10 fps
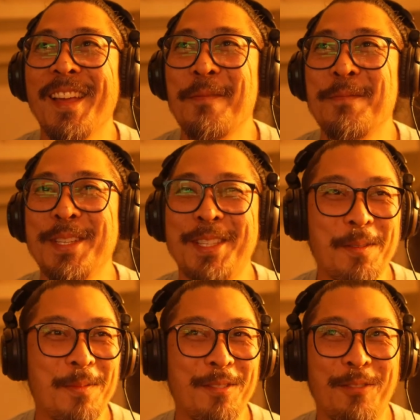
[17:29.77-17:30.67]

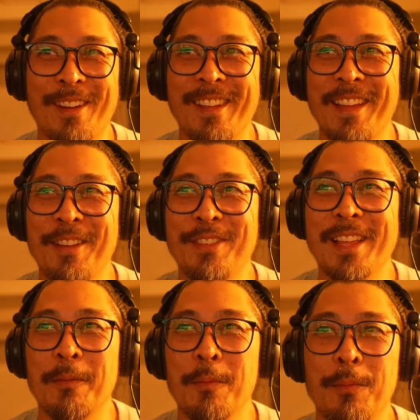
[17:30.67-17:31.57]
BTB for life. Yeah,
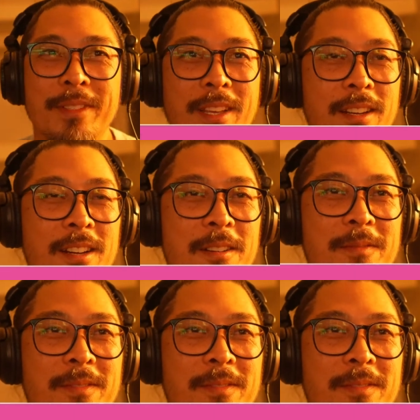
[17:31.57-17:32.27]
let me put that up.